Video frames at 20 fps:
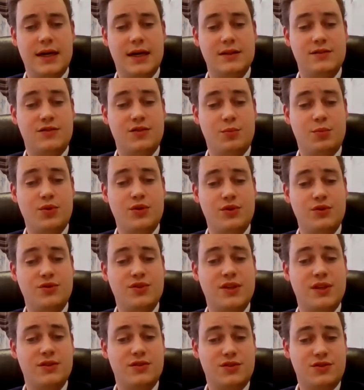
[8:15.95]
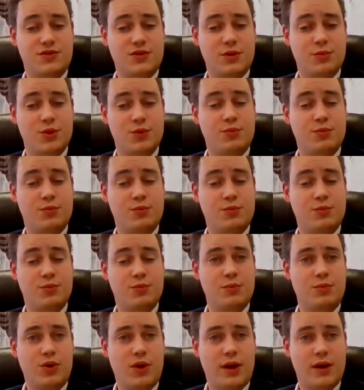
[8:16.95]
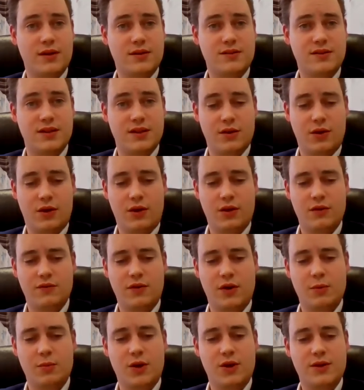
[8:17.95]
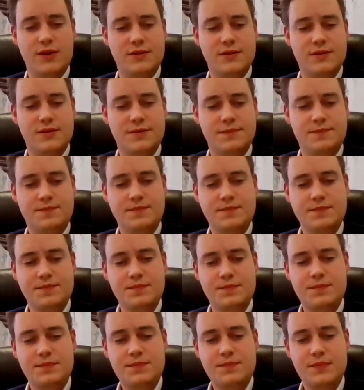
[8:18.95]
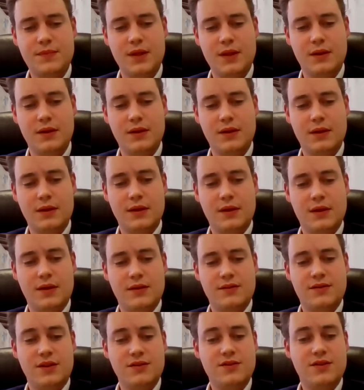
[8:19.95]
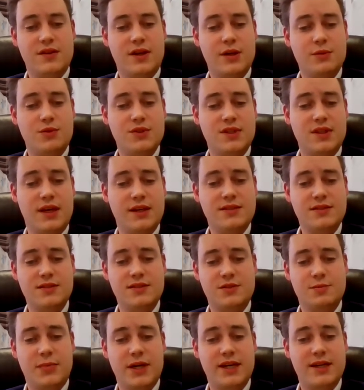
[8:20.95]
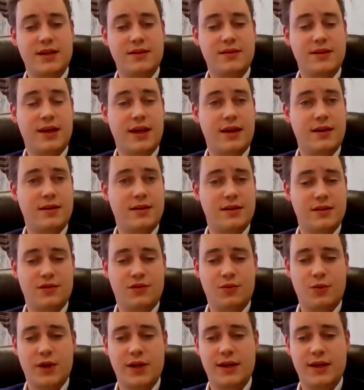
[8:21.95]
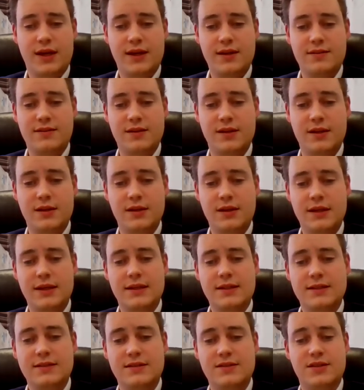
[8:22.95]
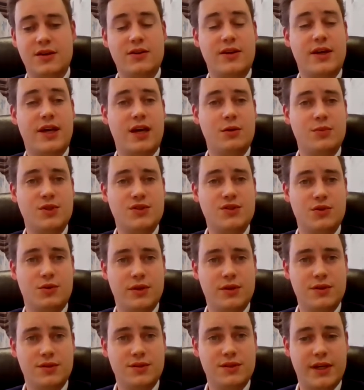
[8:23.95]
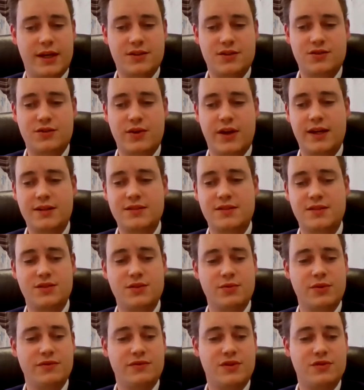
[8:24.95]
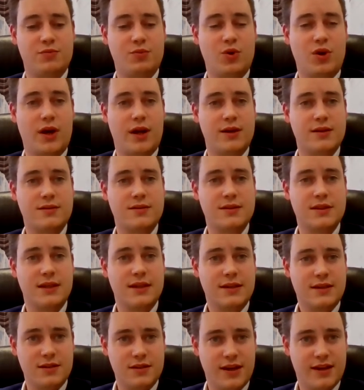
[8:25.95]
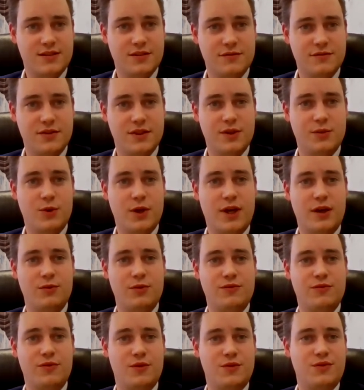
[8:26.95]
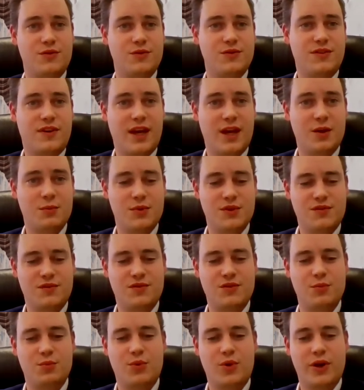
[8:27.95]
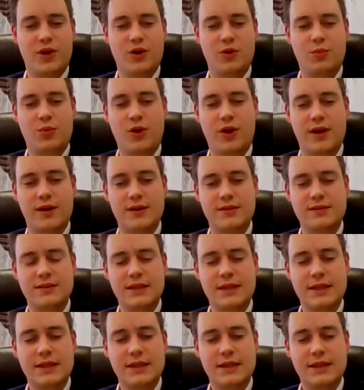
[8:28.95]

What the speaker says: to produce and distribute pre-rolled products in all of our markets. Delta-9 was licensed by Health Canada in 2019 to sell cannabis oils, extracts, and derivative products, collectively what I refer to as Cannabis 2.0 products.